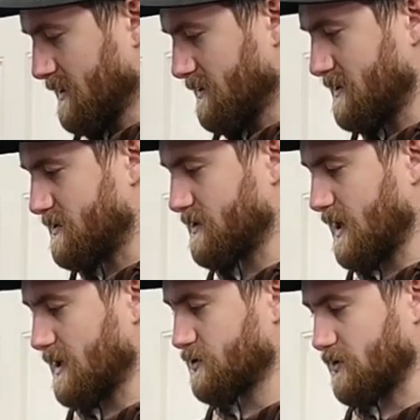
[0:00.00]
This is
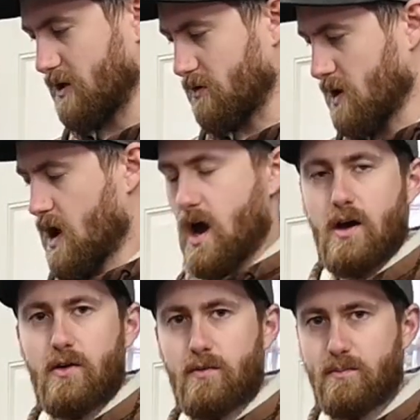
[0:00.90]
on, so now
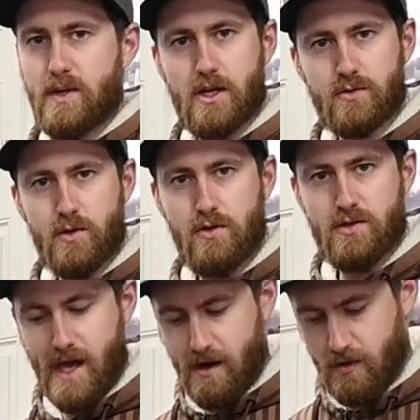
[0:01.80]
because we used
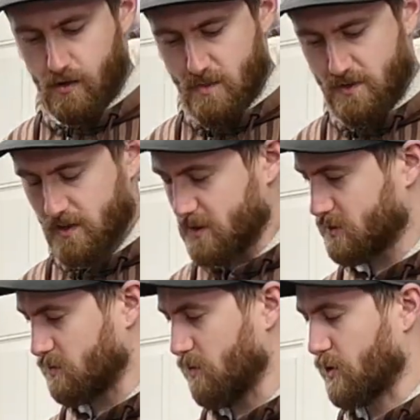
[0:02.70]
the alcohol method on this
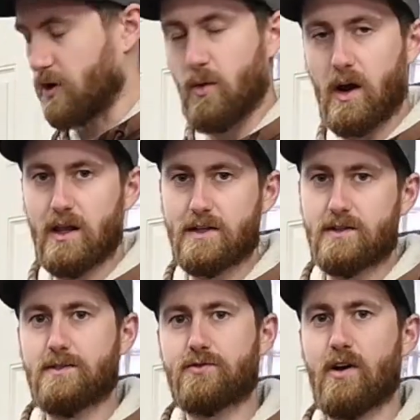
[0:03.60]
one, we're going to want to let
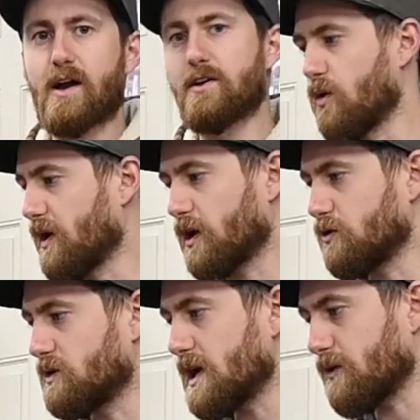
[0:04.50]
this dry. You don't want to go
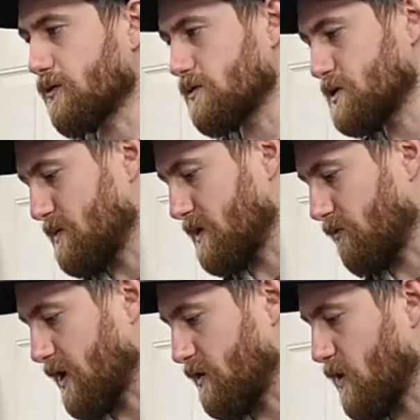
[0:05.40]
take it for a spin
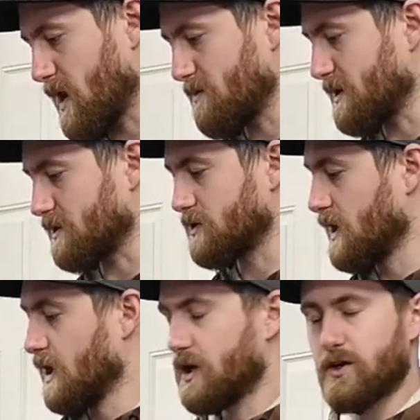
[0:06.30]
right away because,
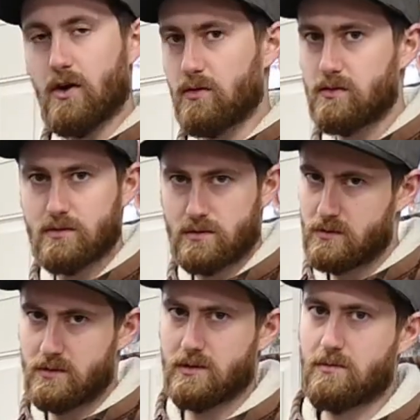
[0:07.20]
you know,
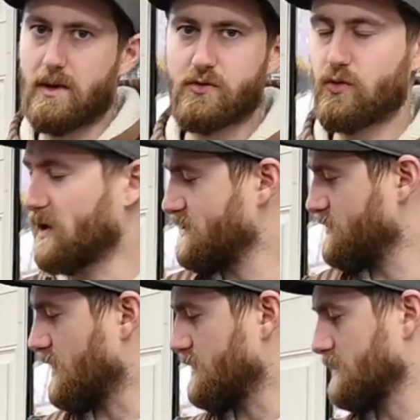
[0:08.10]
might twist
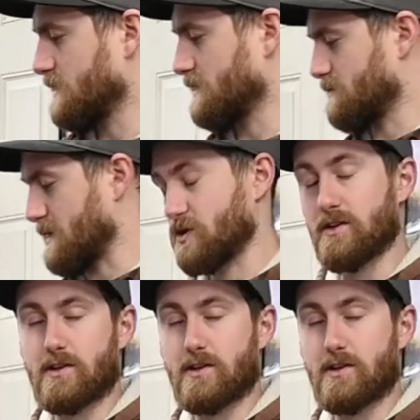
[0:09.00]
on you, especially on the